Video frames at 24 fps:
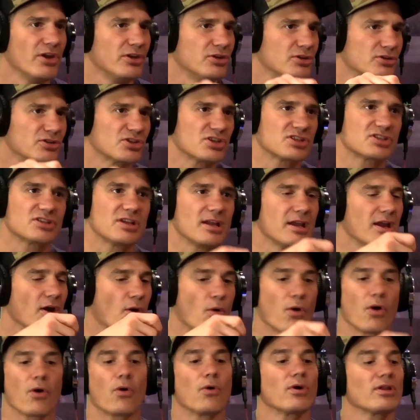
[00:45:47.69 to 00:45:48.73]
You're just,
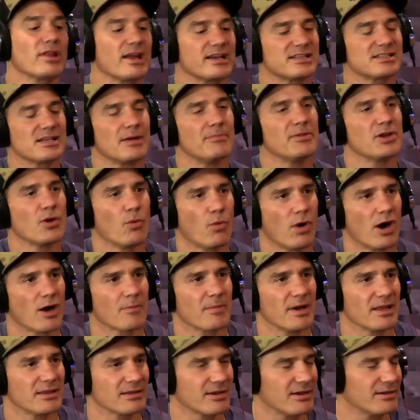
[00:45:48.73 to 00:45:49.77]
or like somebody will walk
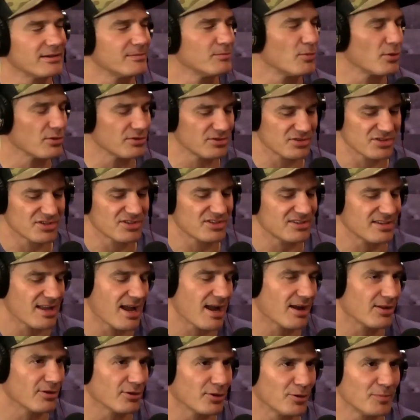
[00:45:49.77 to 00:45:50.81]
by the cutting board and just
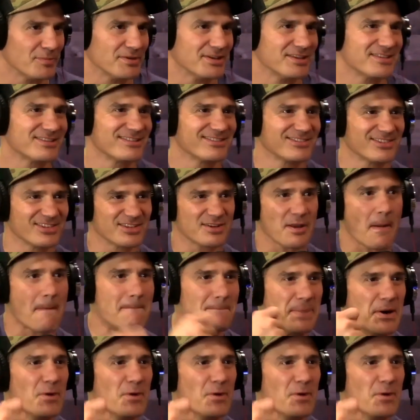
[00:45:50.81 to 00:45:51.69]
snag a little piece. It's like,